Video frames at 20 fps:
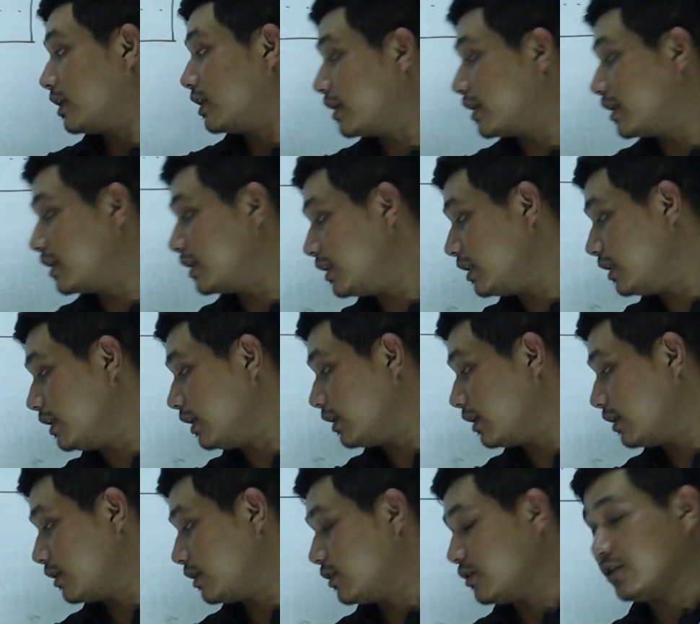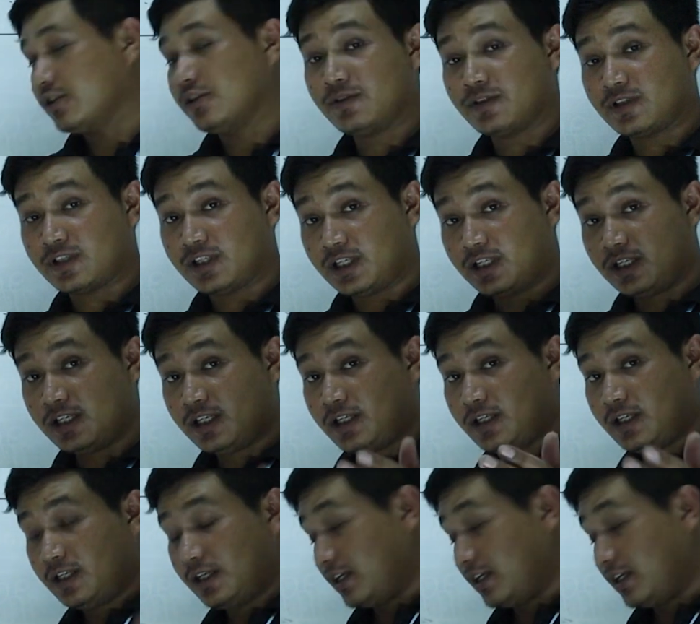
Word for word: E You say